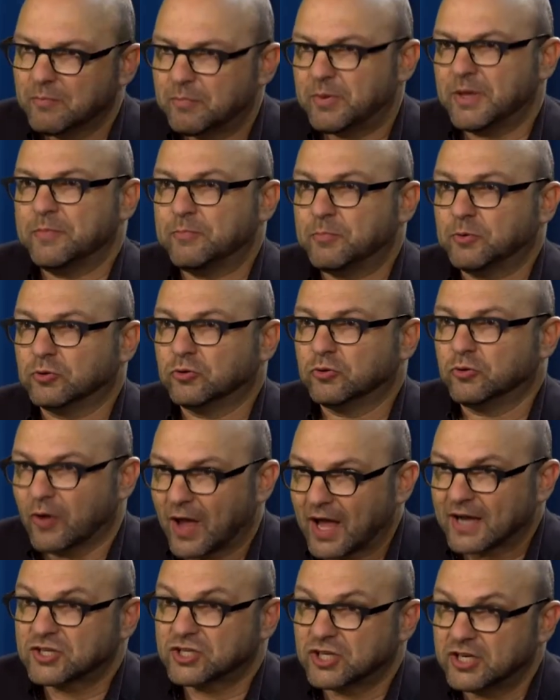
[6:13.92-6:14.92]
people who
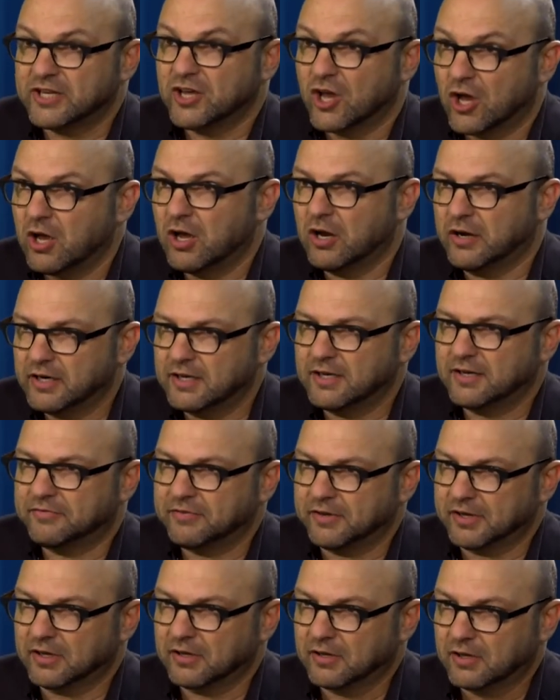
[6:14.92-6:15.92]
actually earn a
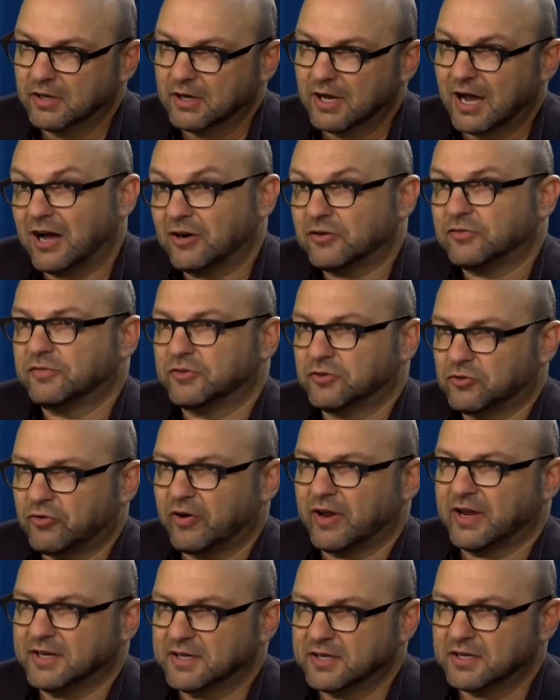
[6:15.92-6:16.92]
living out of the
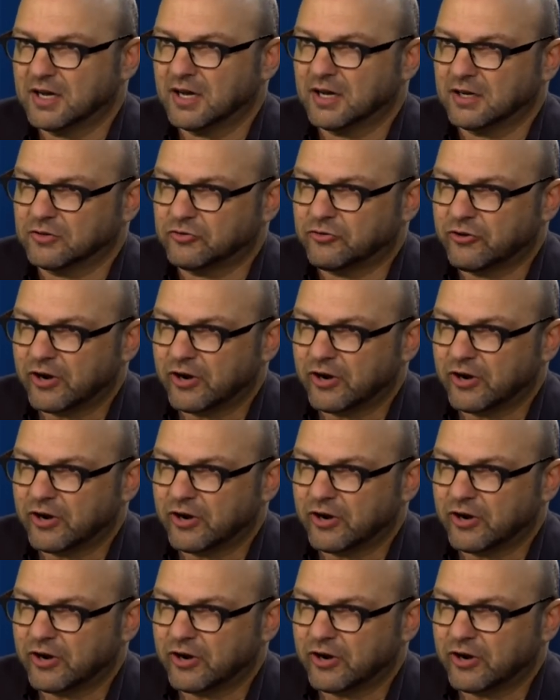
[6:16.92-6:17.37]
trade in hard